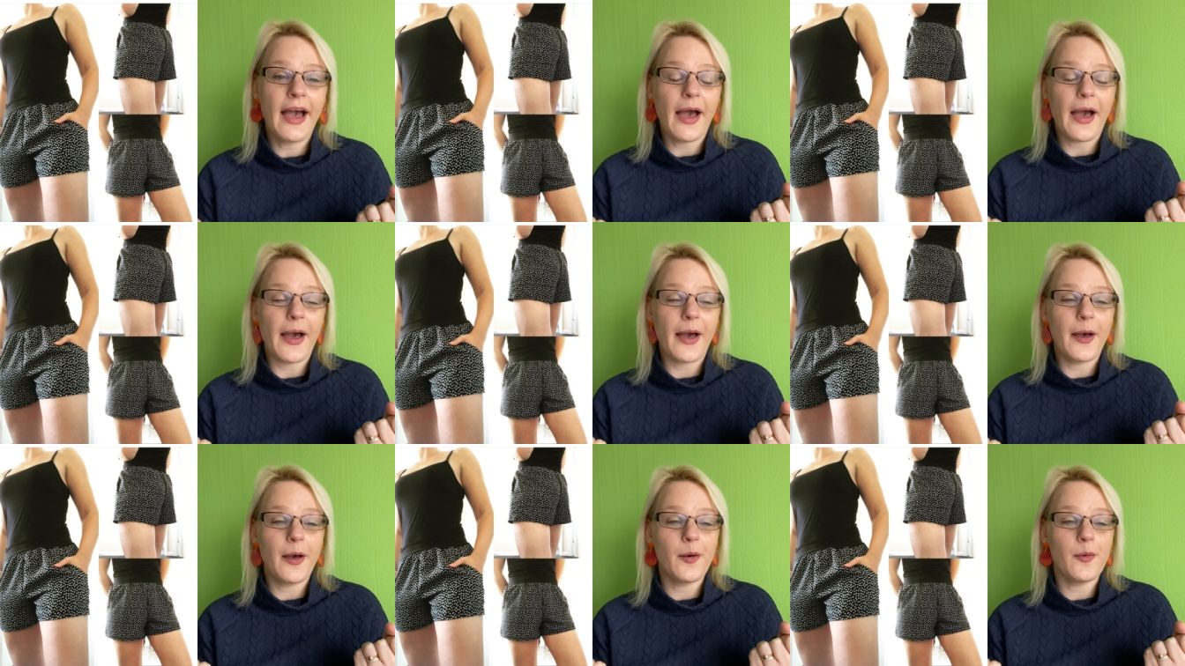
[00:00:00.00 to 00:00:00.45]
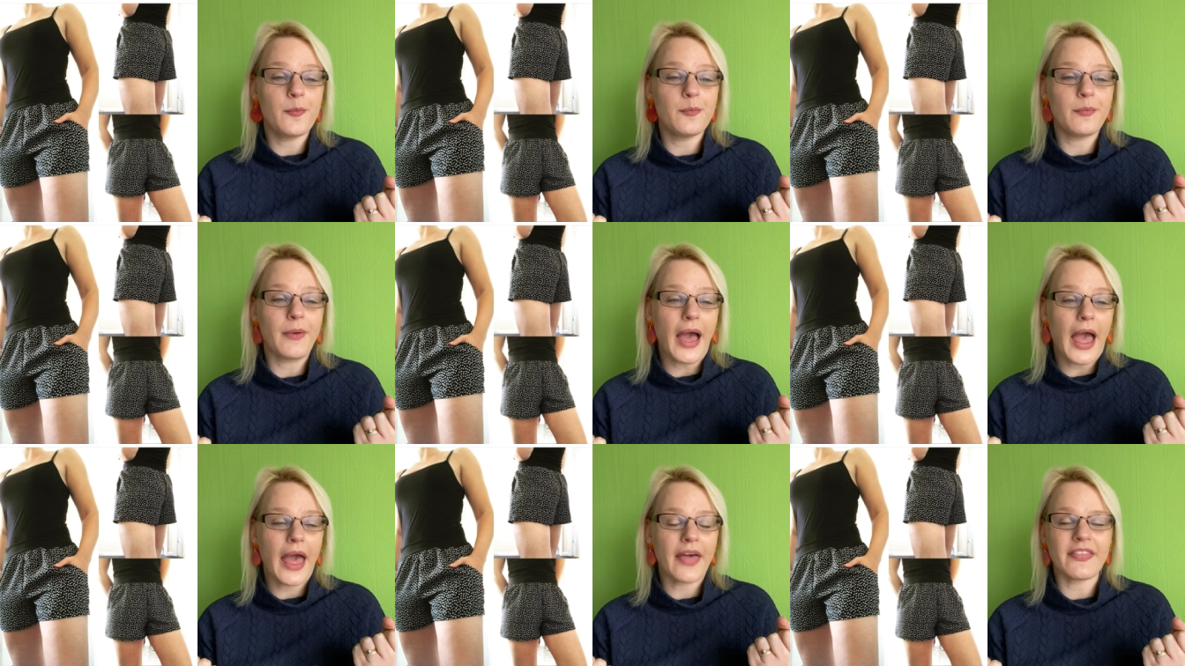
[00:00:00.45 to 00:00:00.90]
Um,
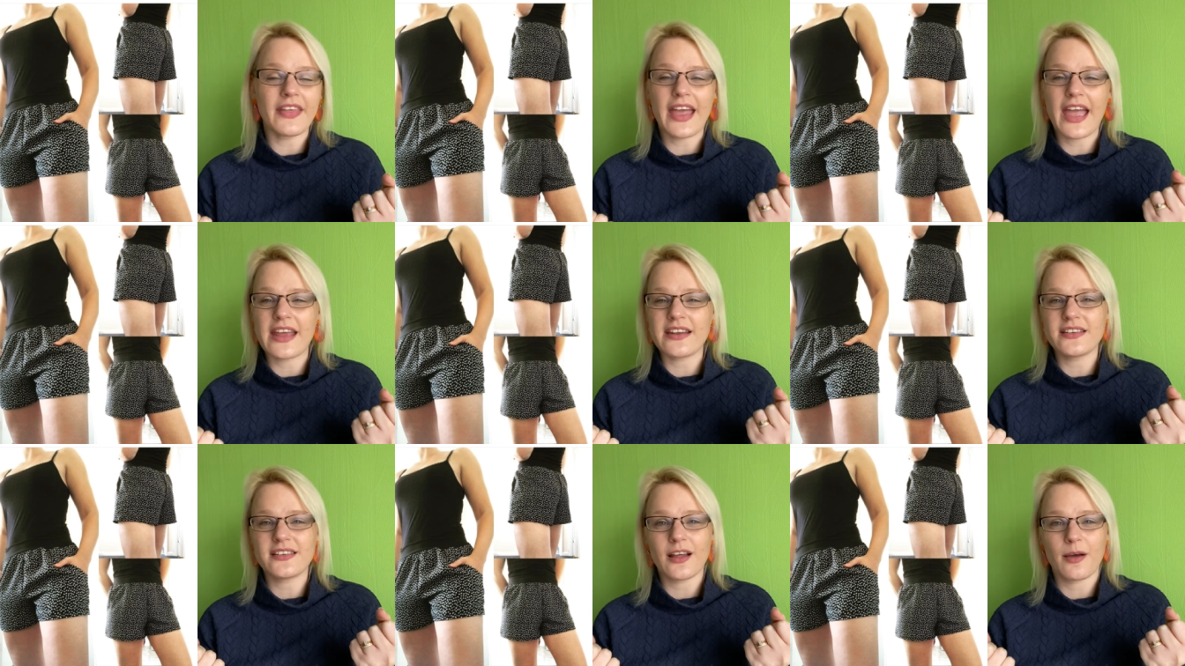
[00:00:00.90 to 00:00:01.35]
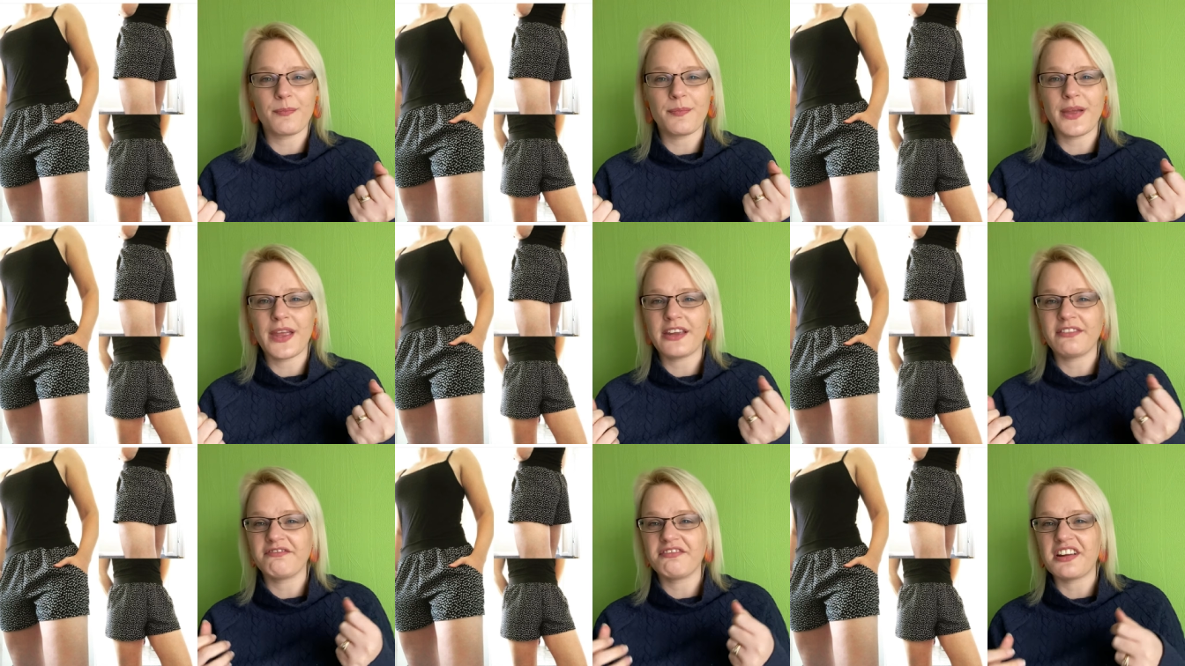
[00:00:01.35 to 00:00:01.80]
and they ended up
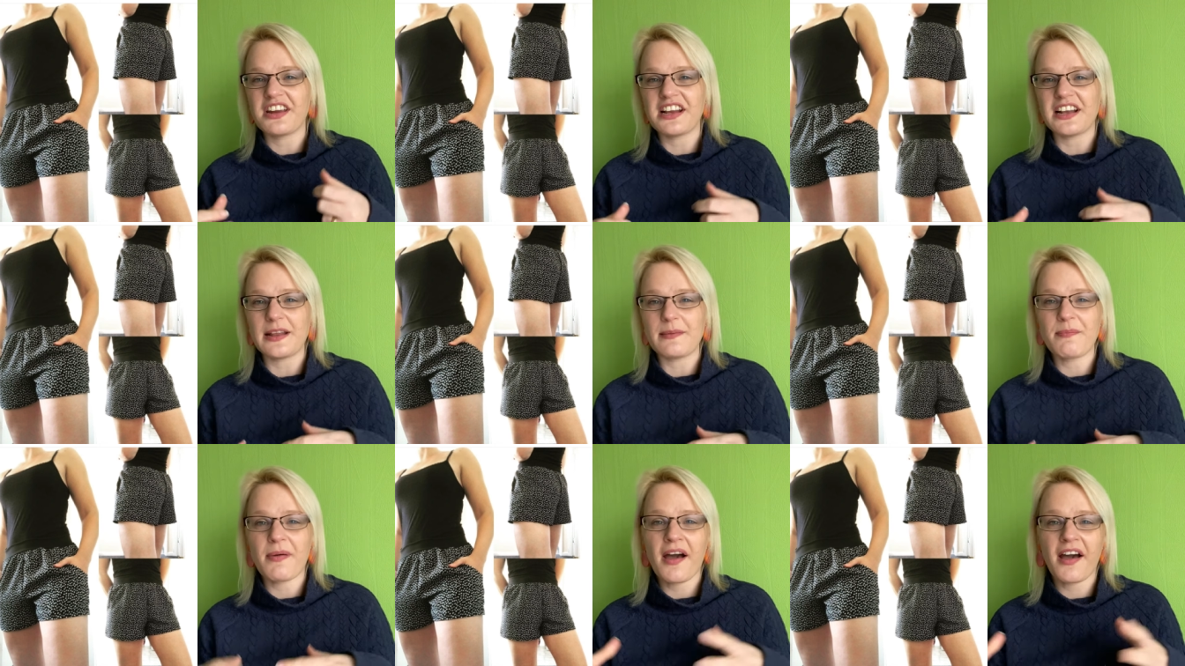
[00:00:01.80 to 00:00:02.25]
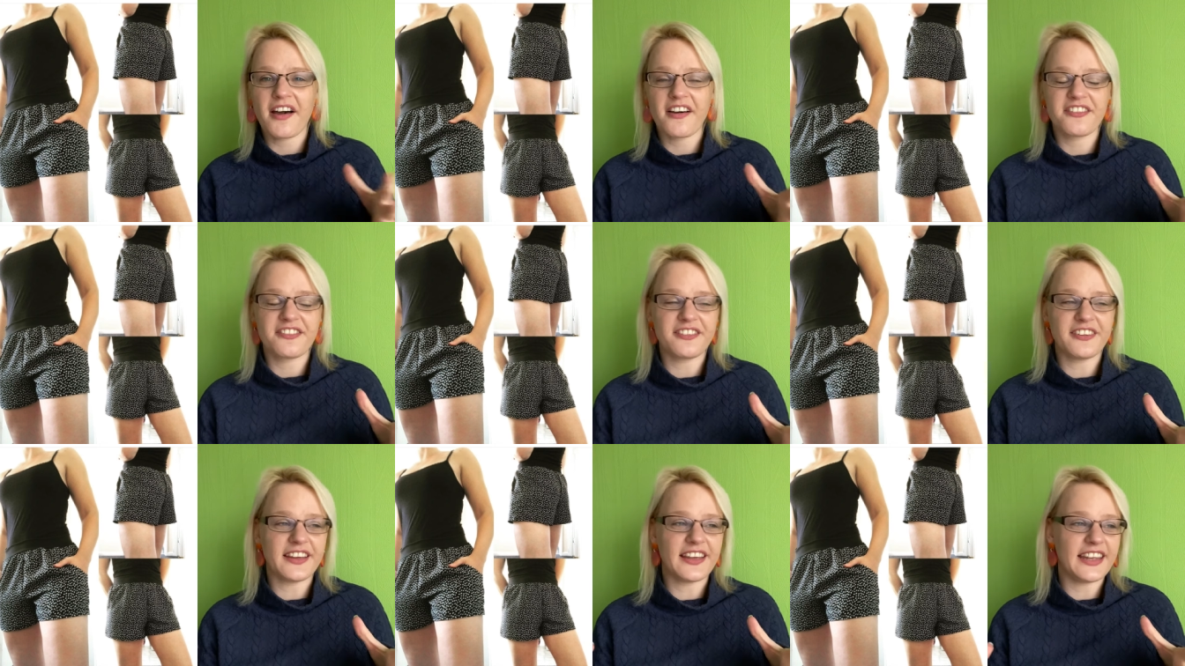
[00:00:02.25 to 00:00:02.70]
being really
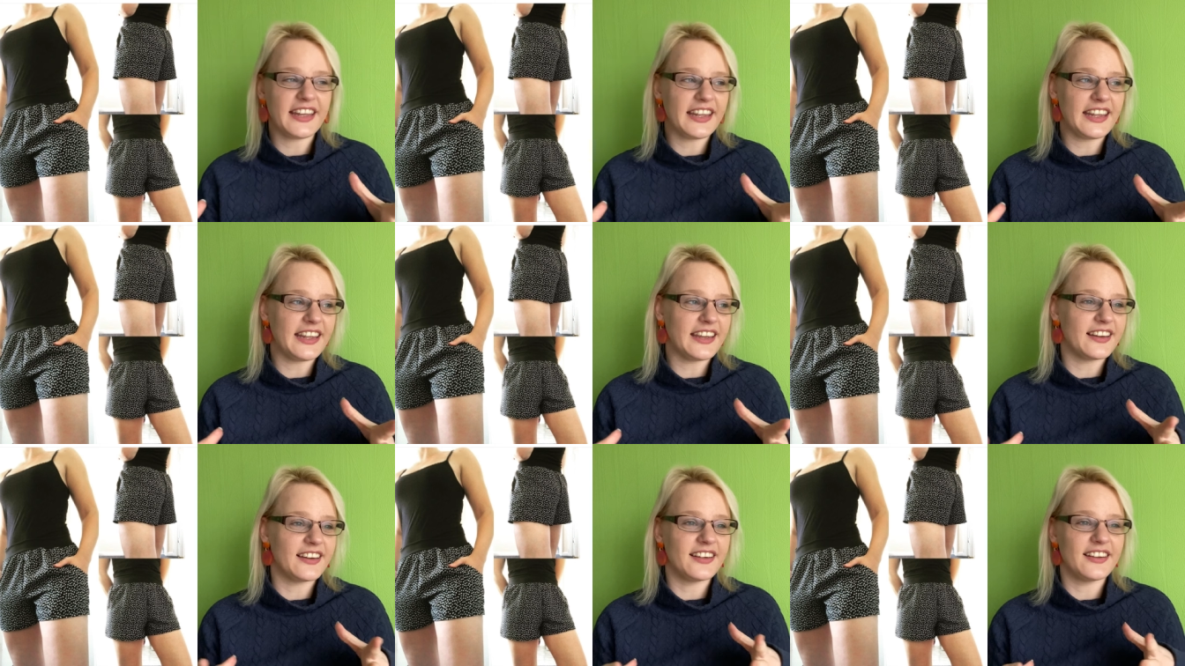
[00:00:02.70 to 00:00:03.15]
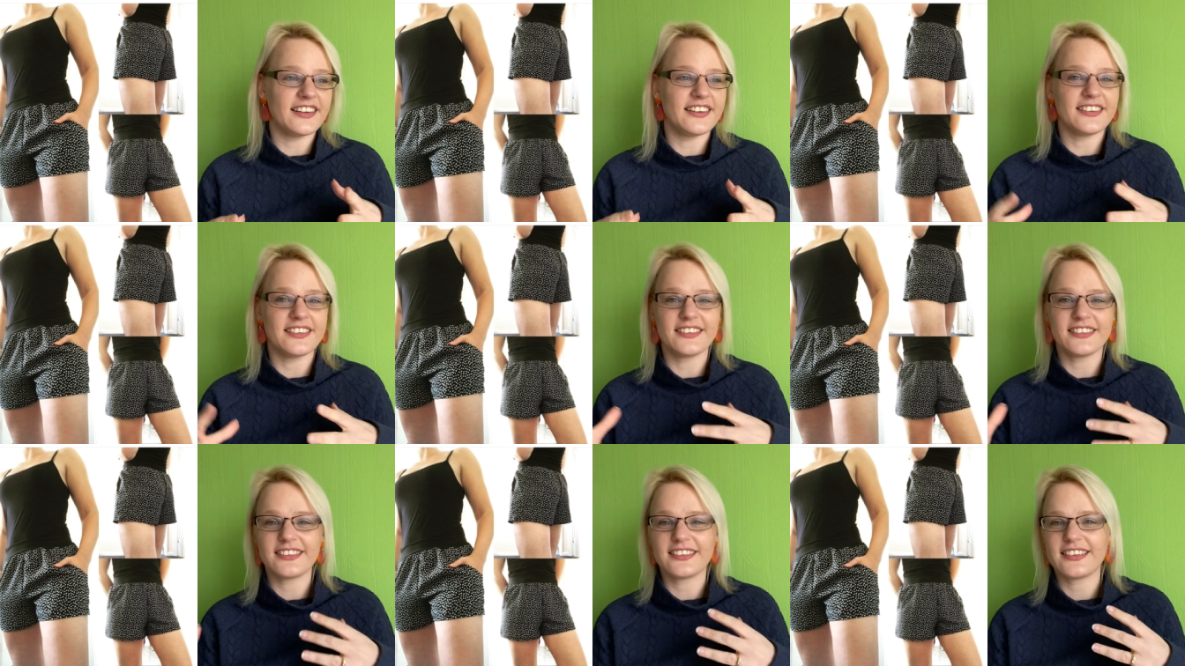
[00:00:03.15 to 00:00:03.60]
puffy
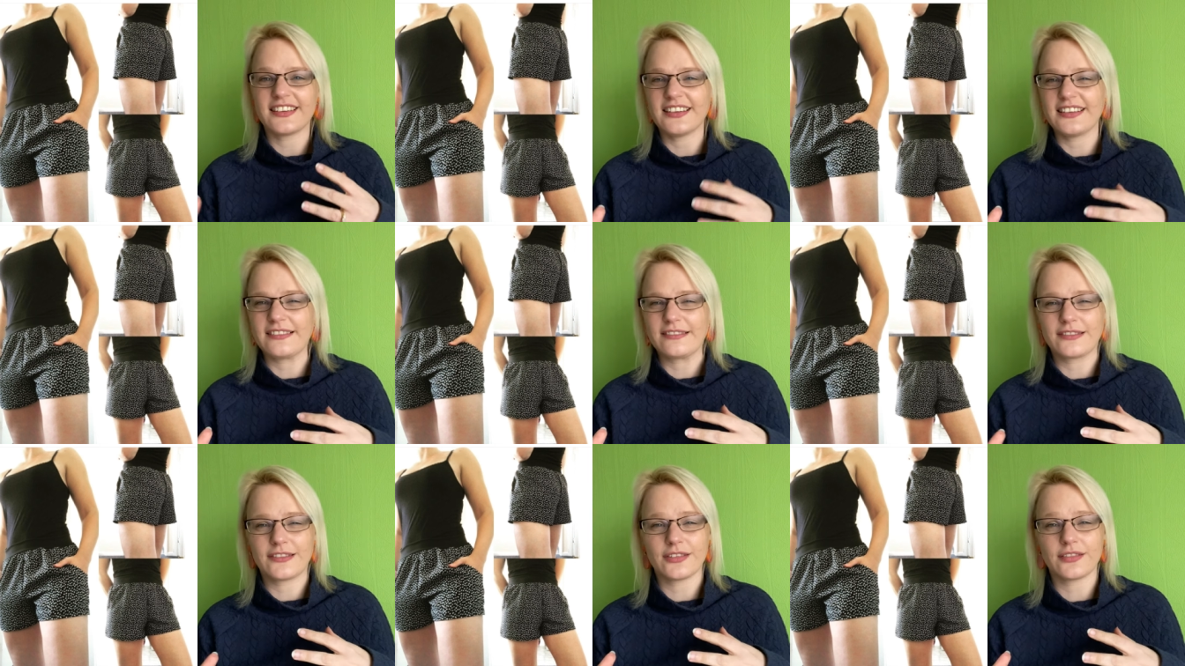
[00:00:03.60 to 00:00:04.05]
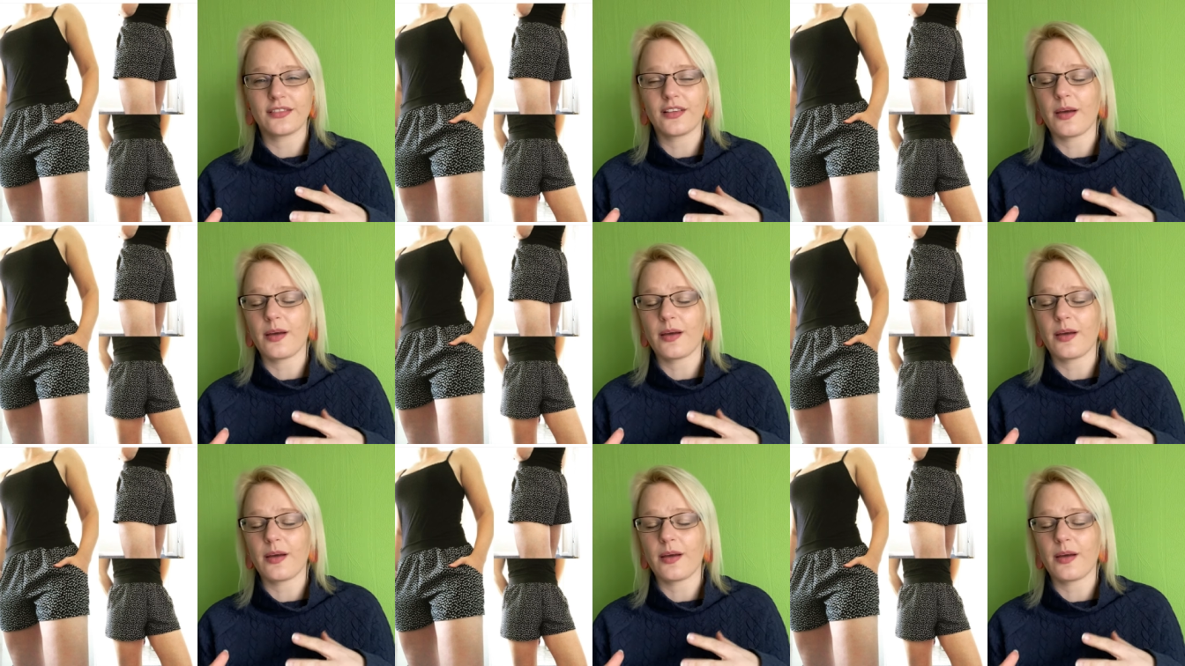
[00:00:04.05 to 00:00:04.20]
and just,